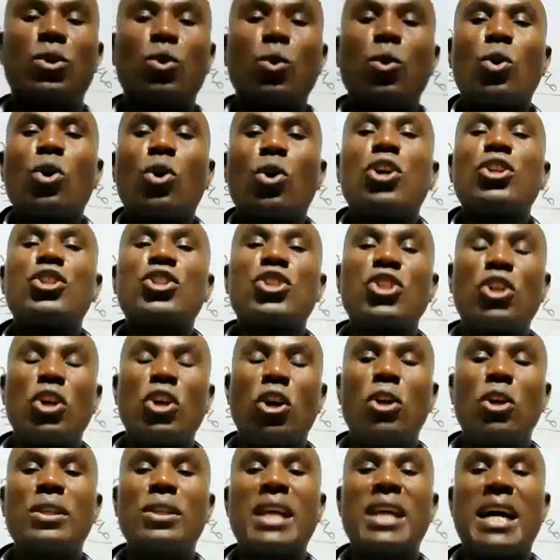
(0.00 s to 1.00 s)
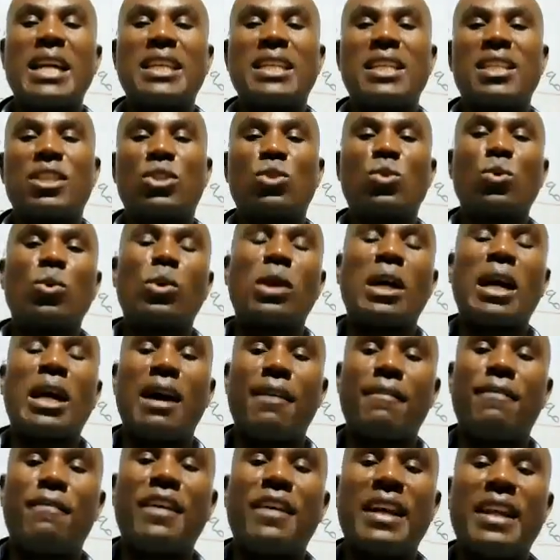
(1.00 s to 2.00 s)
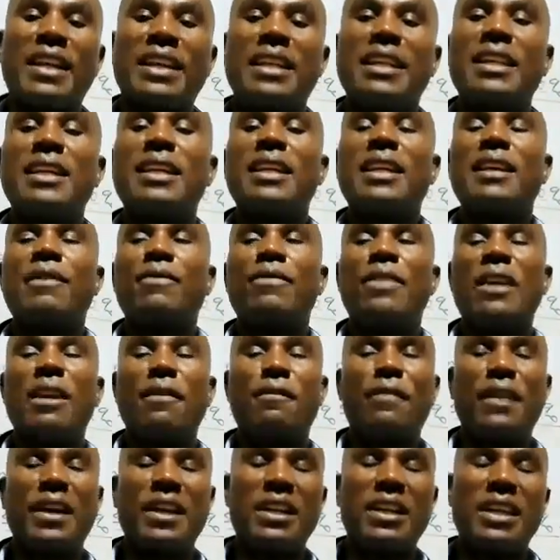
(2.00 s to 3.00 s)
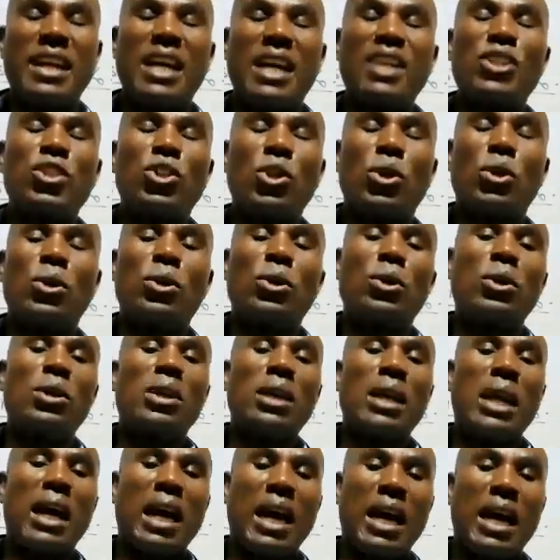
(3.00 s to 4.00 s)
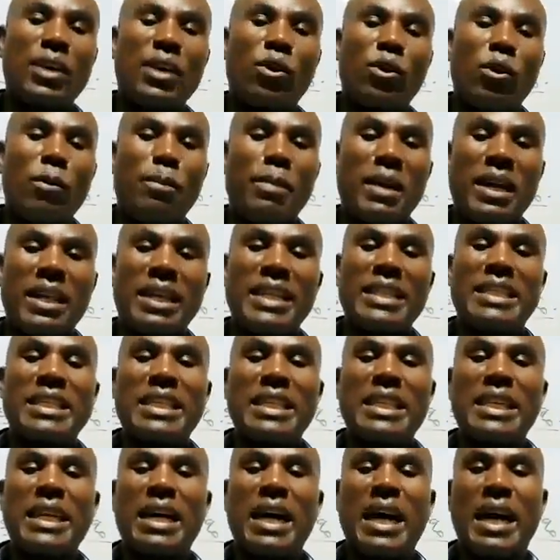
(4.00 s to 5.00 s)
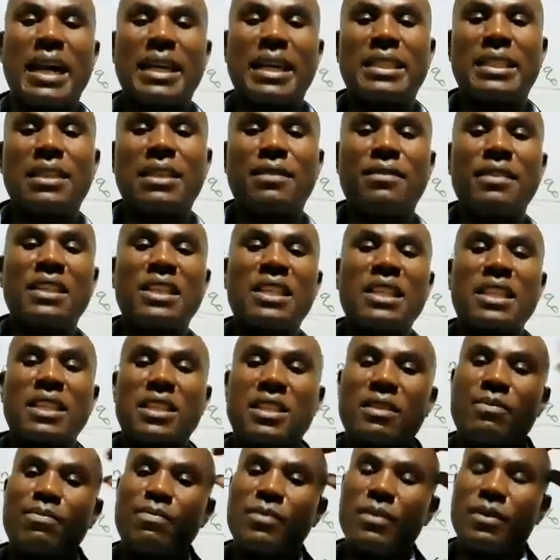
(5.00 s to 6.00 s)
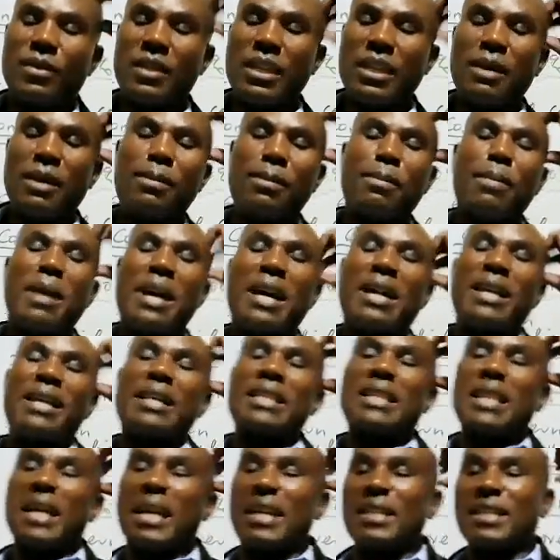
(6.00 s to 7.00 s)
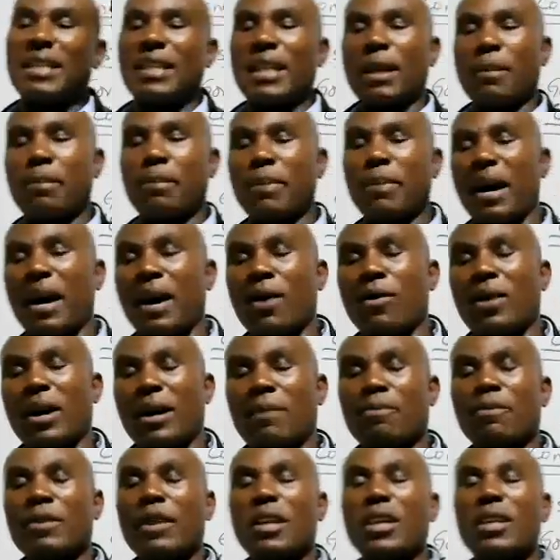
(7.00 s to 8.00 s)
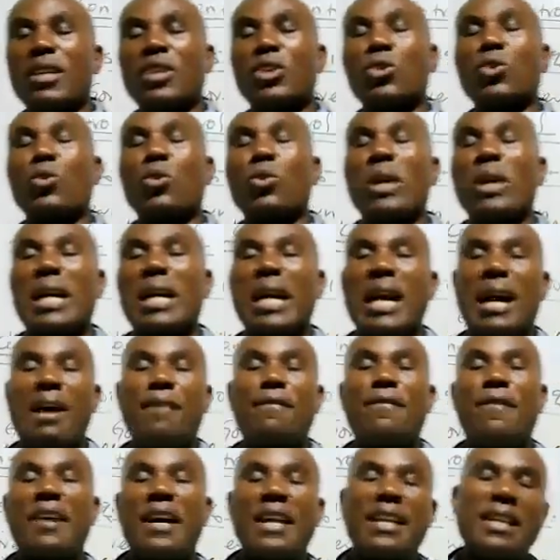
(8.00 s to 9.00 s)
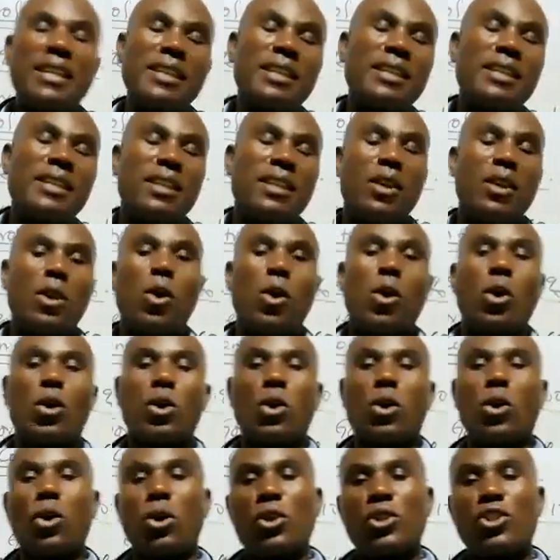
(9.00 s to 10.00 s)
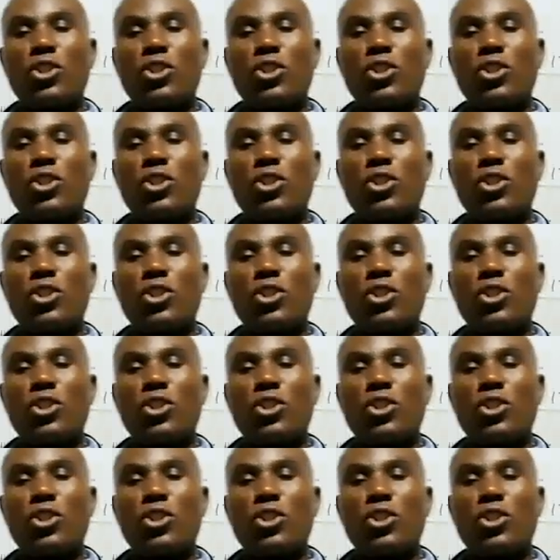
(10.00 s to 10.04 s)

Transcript: to control, that is to govern the financial and operating activities. The parent has the power to govern or